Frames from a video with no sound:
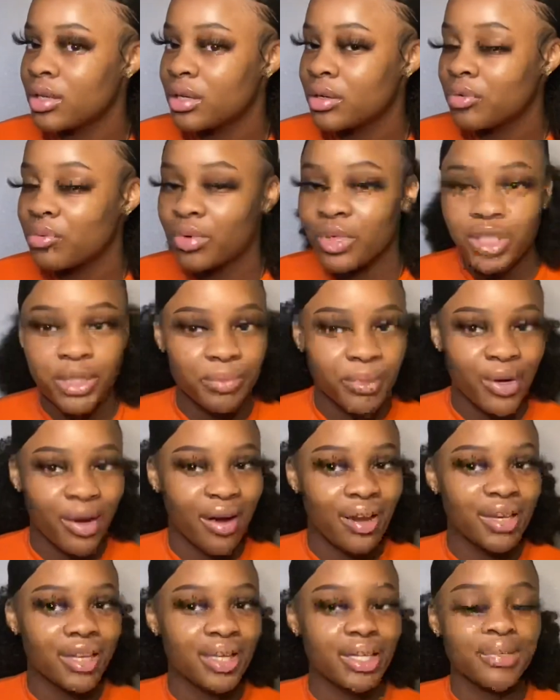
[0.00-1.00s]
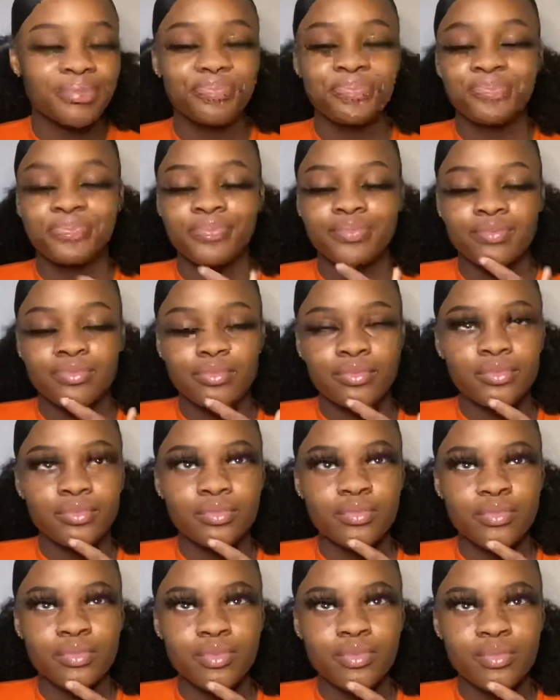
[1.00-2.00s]
whatchamacallit?
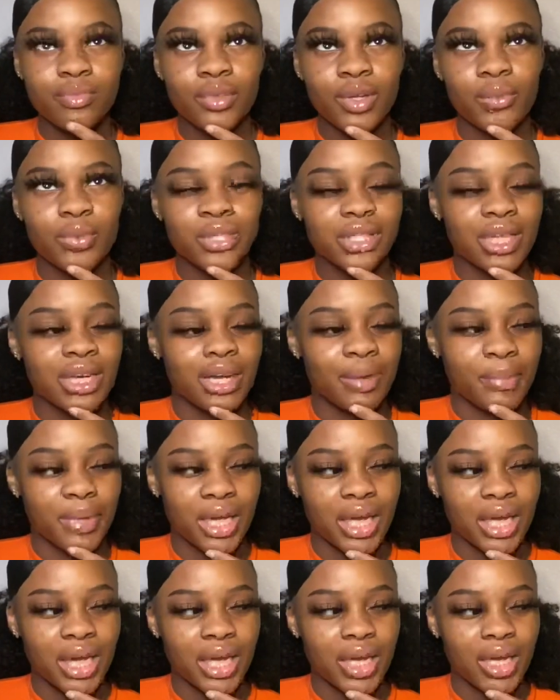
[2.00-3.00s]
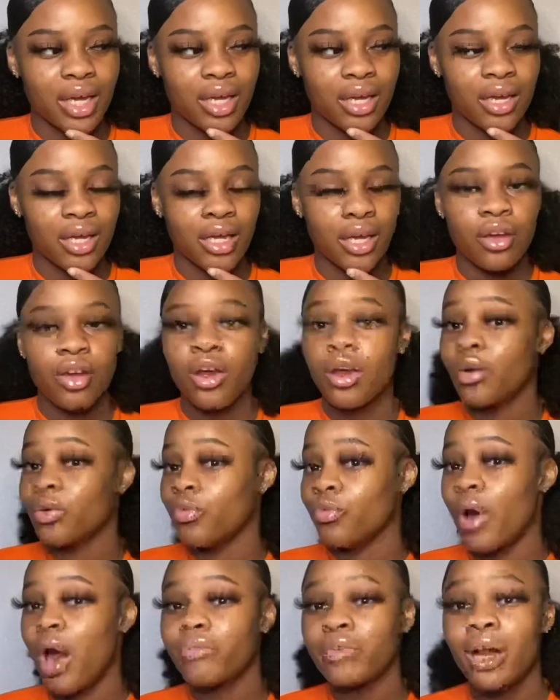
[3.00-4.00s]
What's her name again?
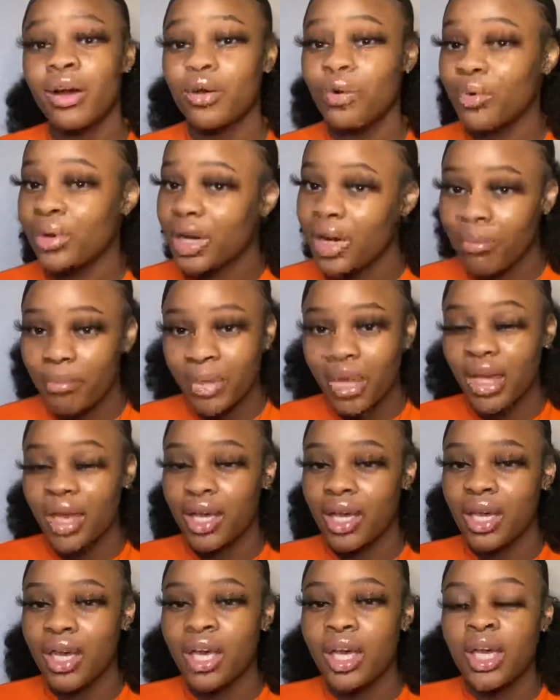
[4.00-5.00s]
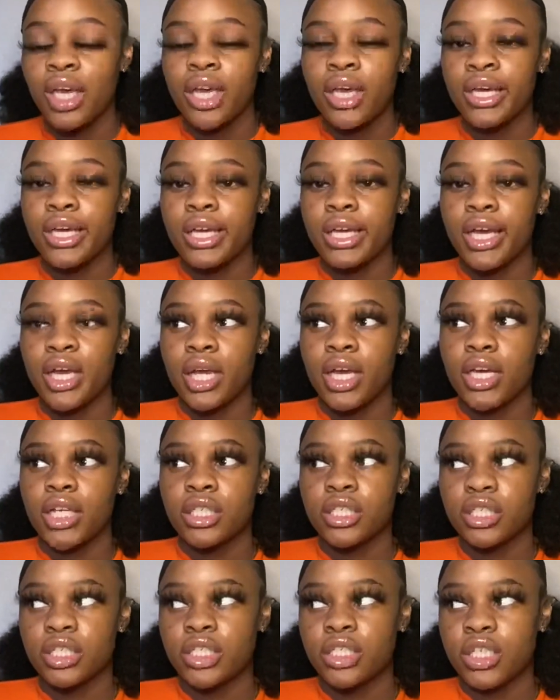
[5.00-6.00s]
Rara gonna come in, and
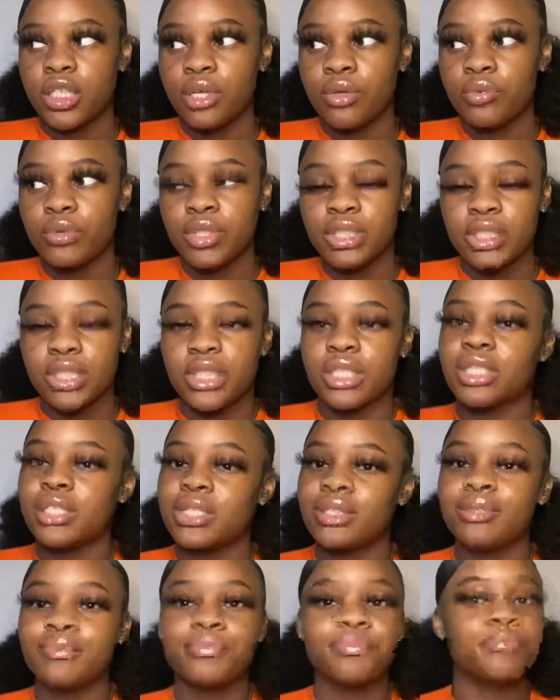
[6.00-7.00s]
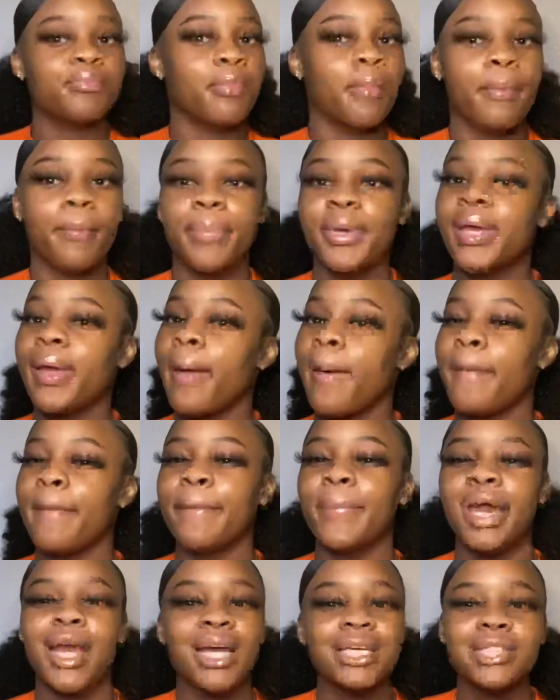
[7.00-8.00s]
she was just being
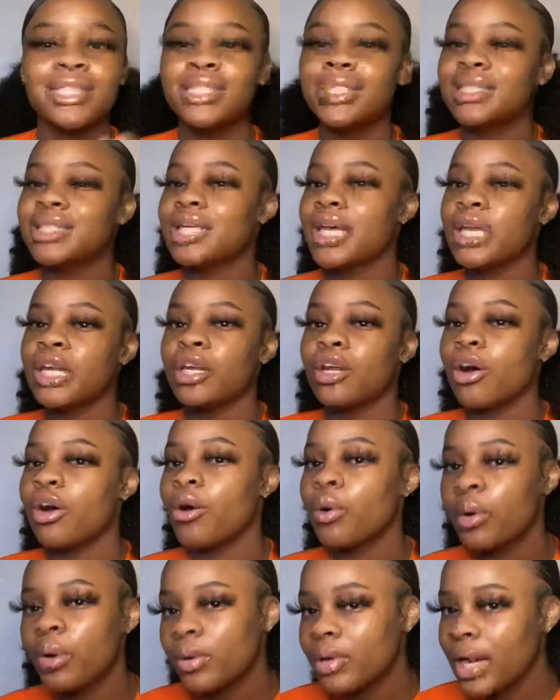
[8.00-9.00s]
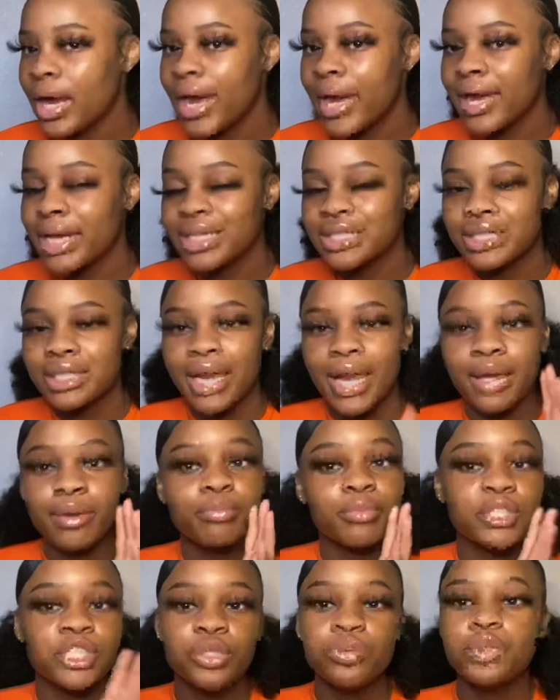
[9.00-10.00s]
messy, telling the whole class, like,
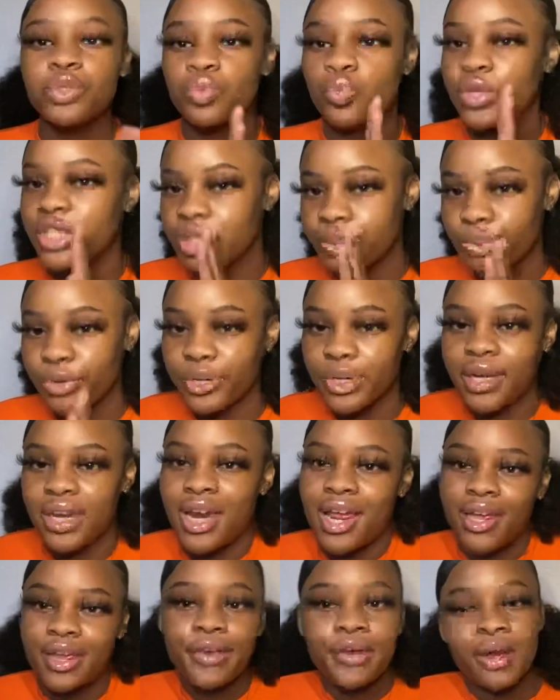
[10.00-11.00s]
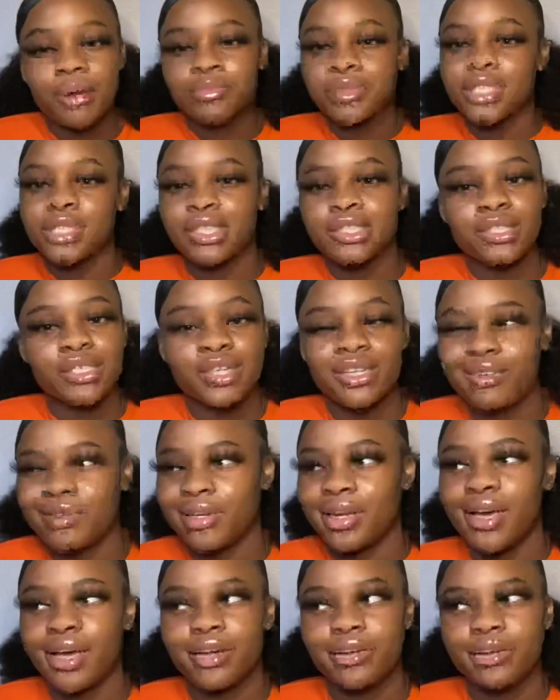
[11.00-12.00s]
but she was whispering in their ear. I'm just sitting here
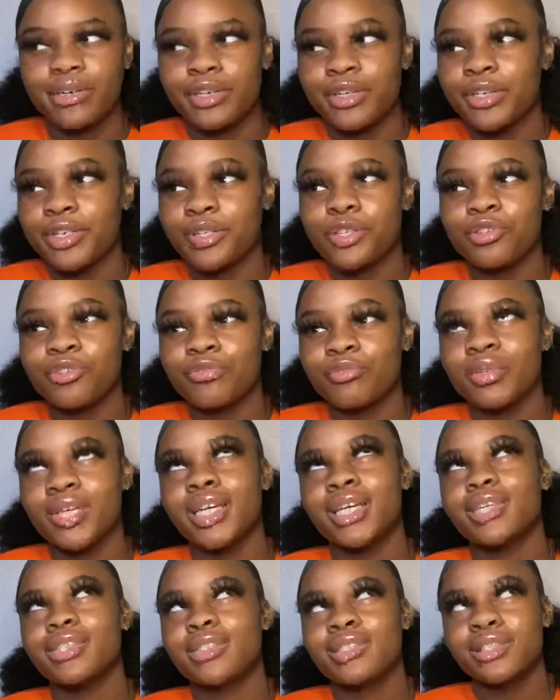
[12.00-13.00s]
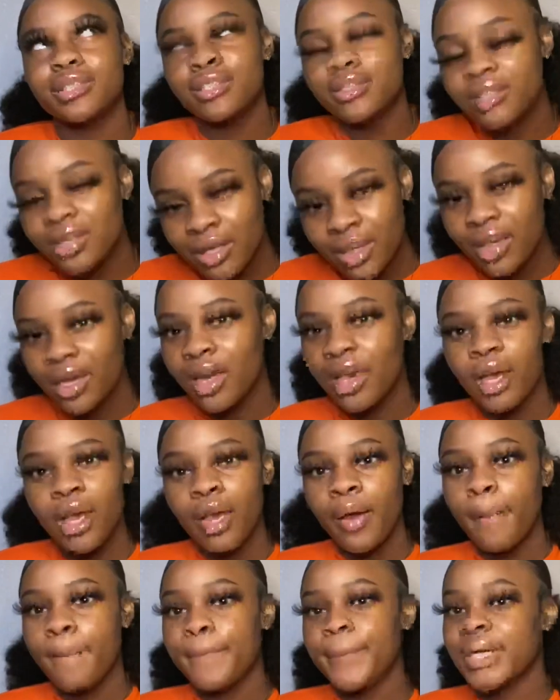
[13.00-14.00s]
like, girl,
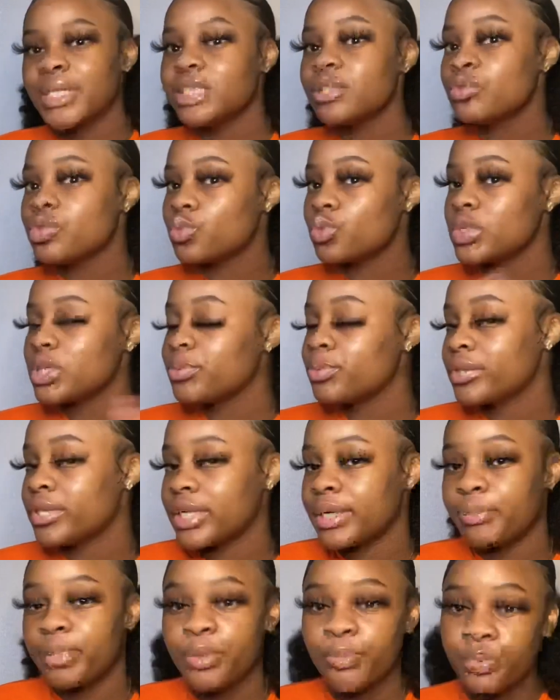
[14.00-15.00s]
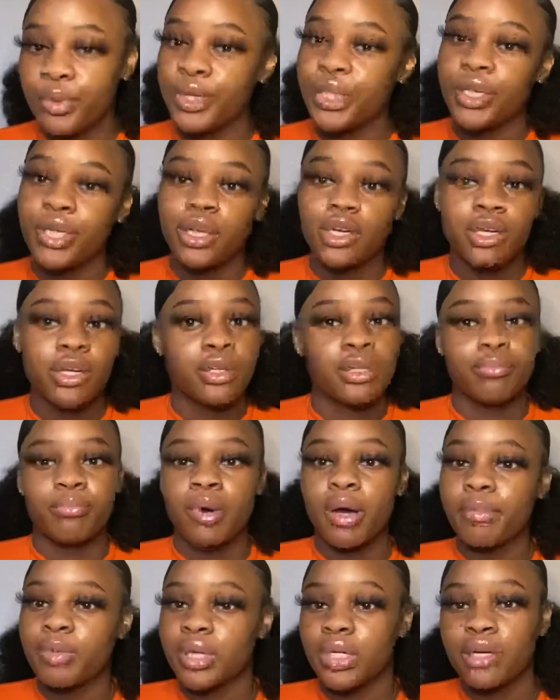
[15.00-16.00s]
what? But she was whispering in people's ear and
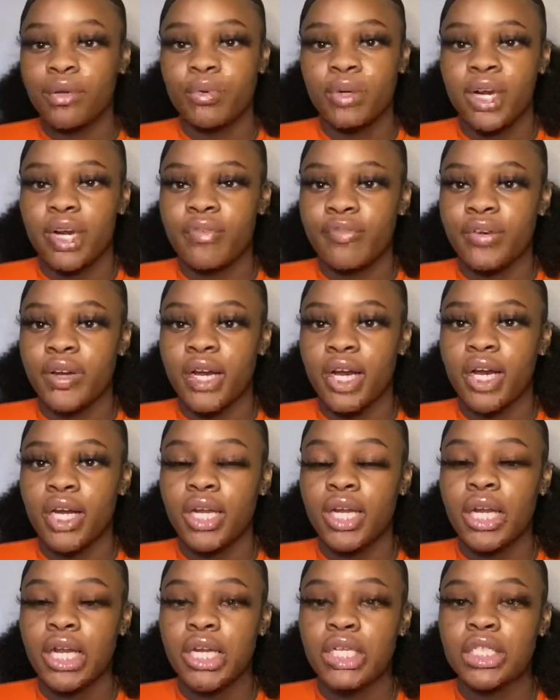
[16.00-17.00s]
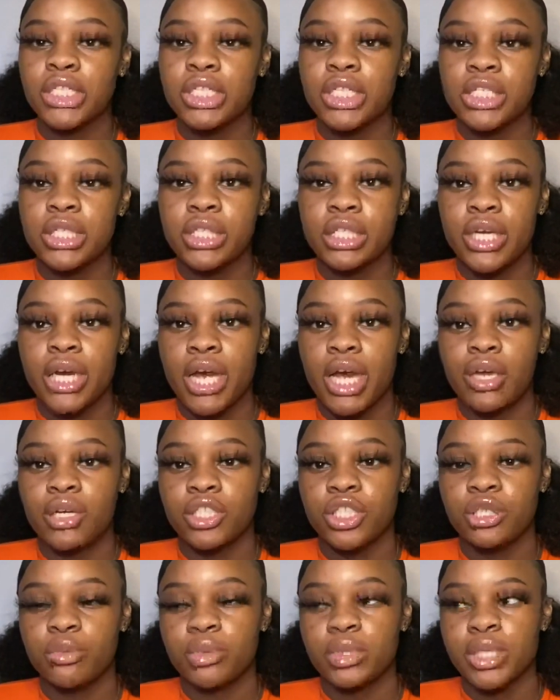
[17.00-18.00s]
mumbling or whatever. And then she sit down
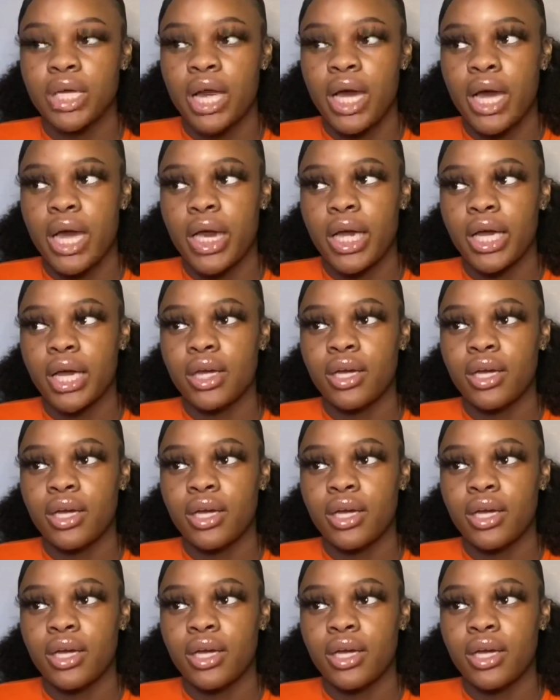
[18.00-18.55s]
and she was like,